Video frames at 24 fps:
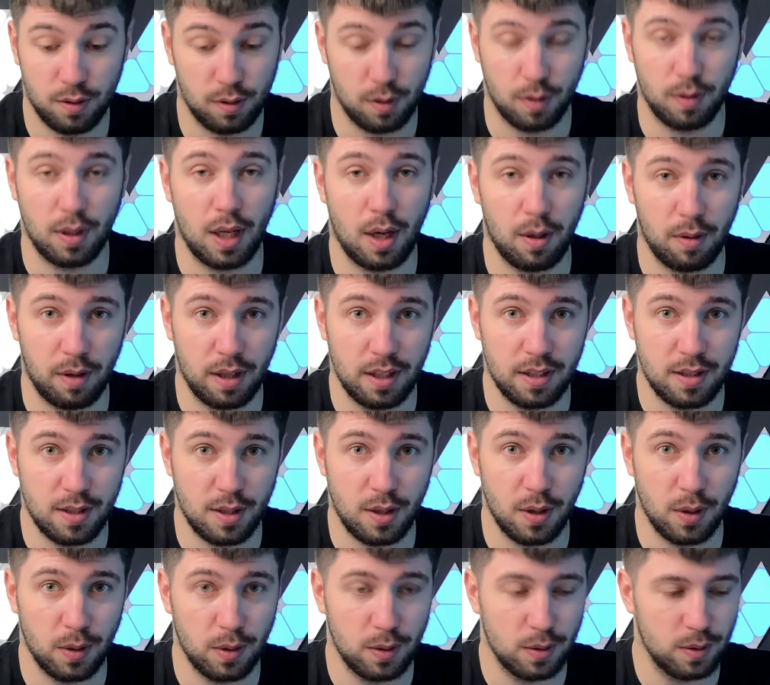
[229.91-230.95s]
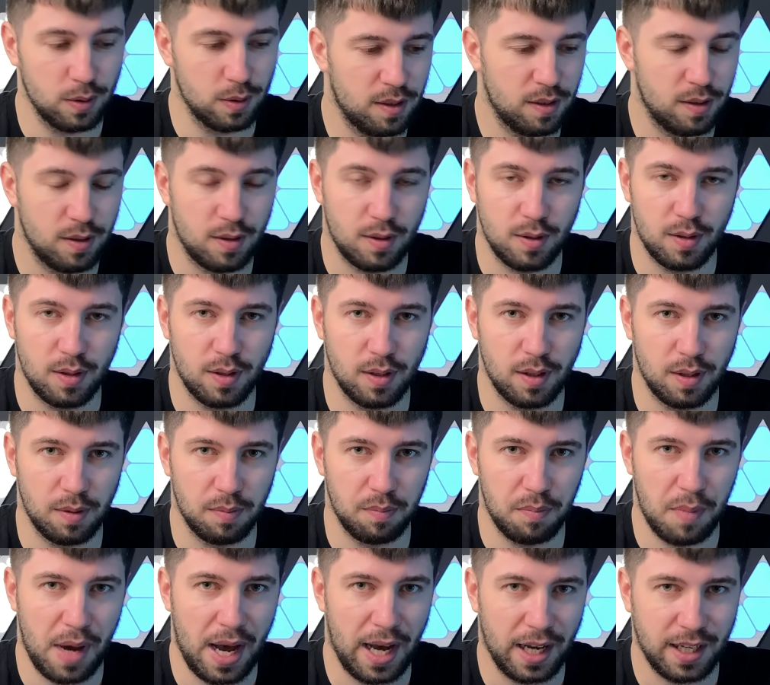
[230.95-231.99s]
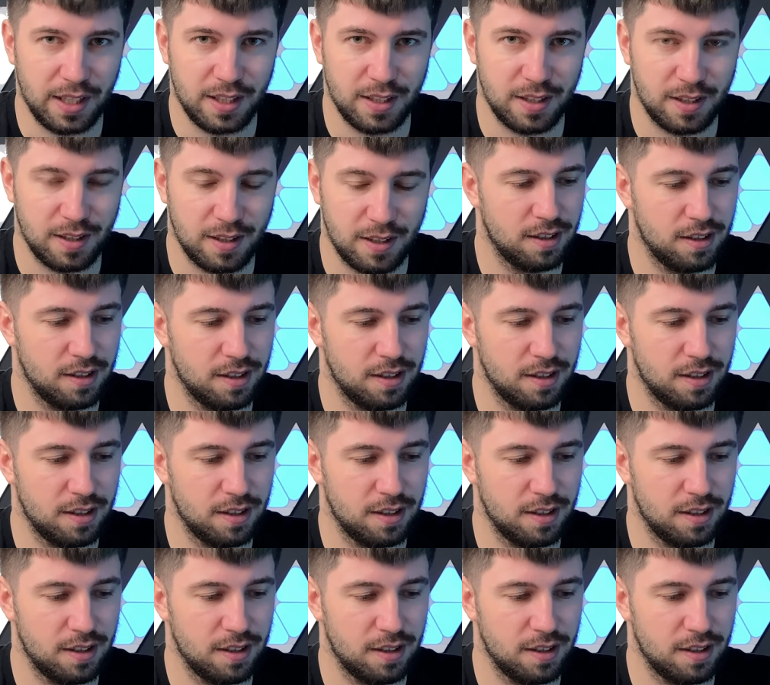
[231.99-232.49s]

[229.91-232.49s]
So now let's go to the max.